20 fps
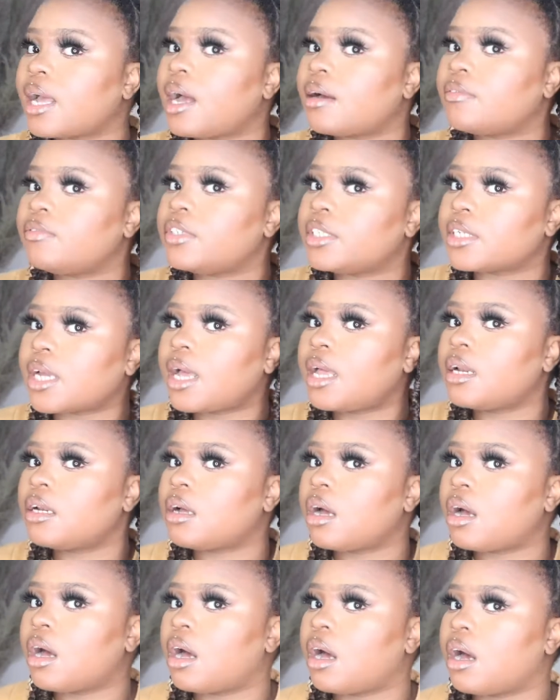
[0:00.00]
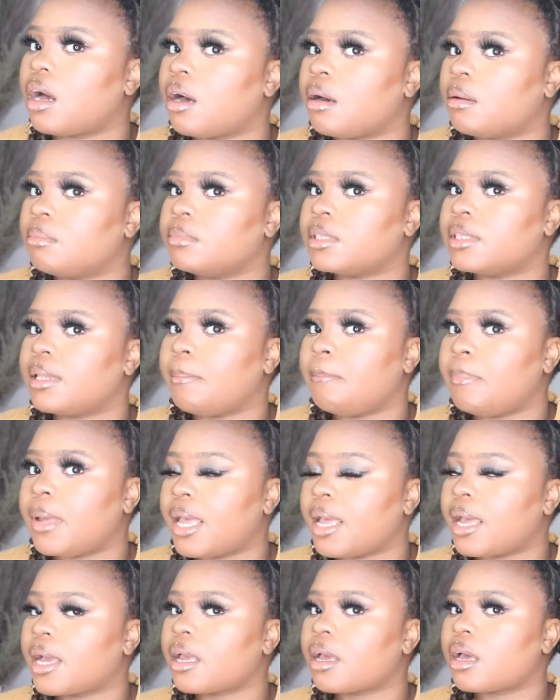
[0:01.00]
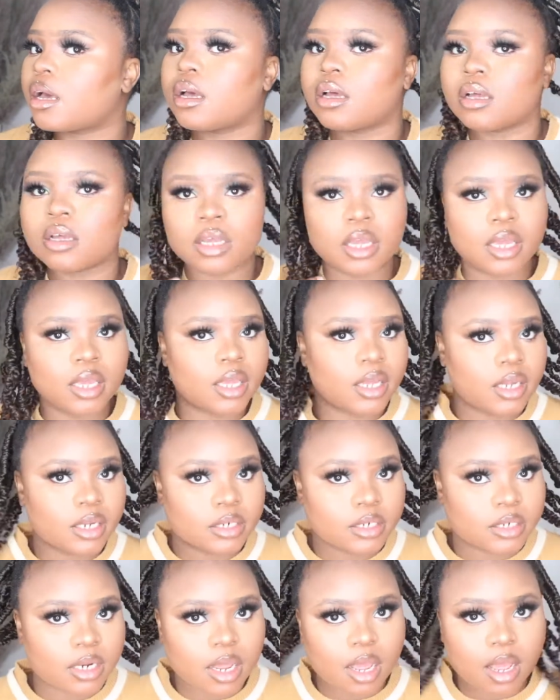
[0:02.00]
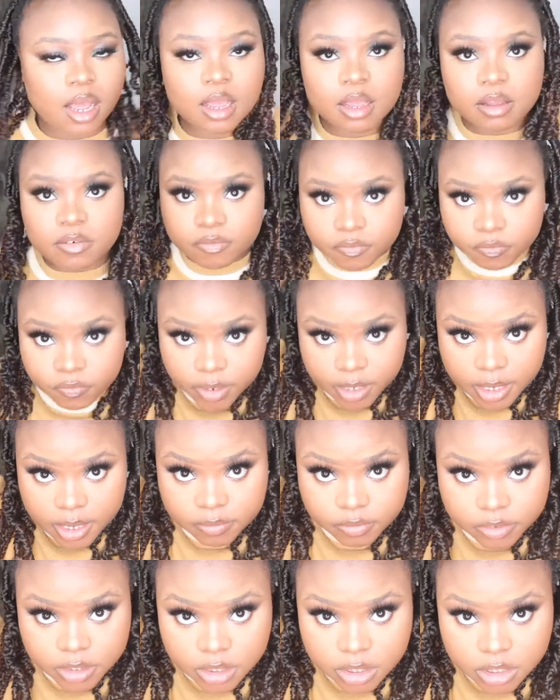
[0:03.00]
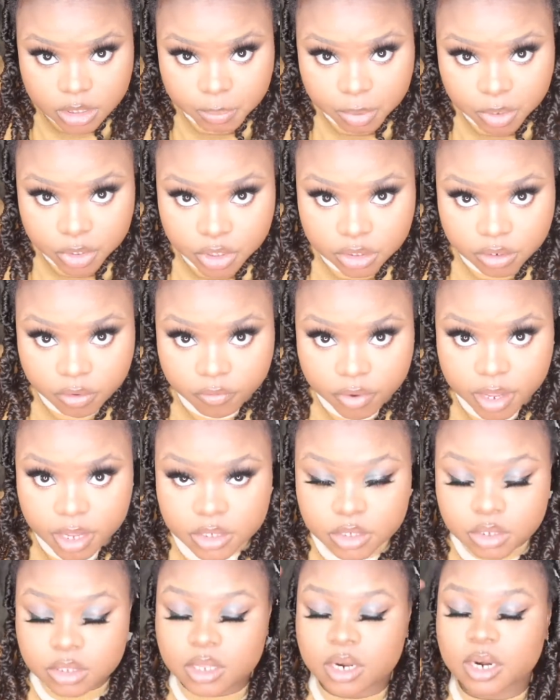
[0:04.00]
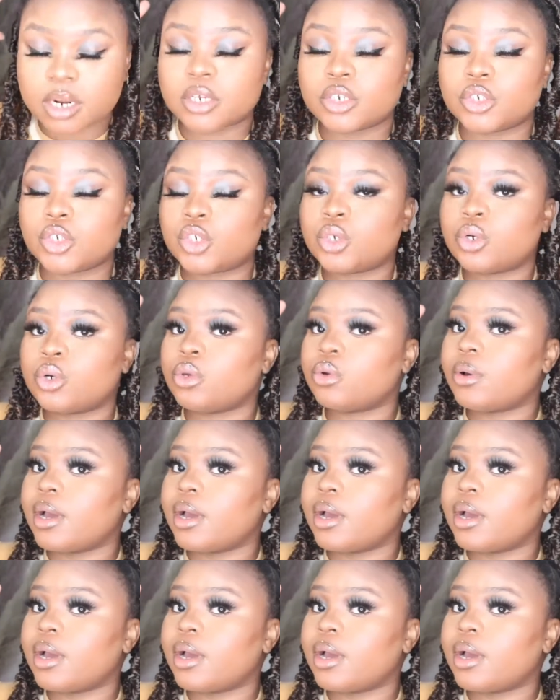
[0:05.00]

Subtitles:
I've done the back and I've left this portion of hair so that I can show you